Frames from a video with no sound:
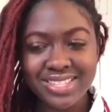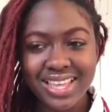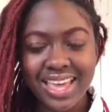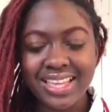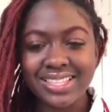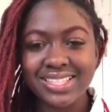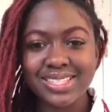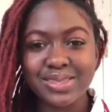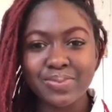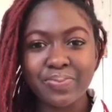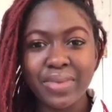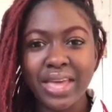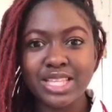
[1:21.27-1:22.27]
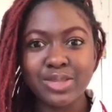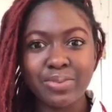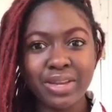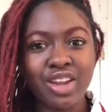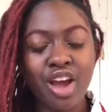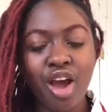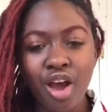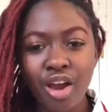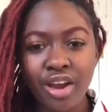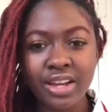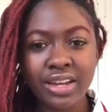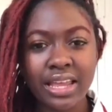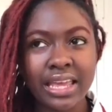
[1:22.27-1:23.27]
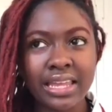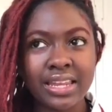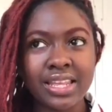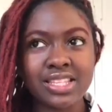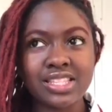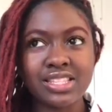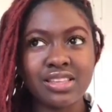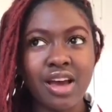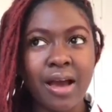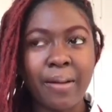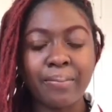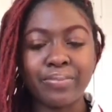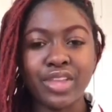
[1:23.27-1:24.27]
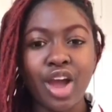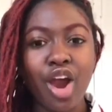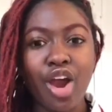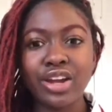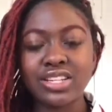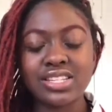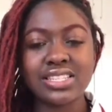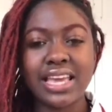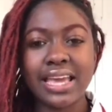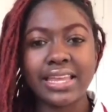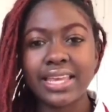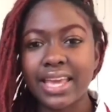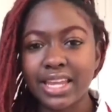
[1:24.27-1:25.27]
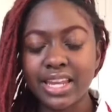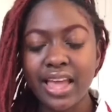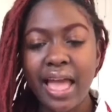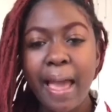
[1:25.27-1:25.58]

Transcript: It's it's been hard, and it's um, hard just getting in.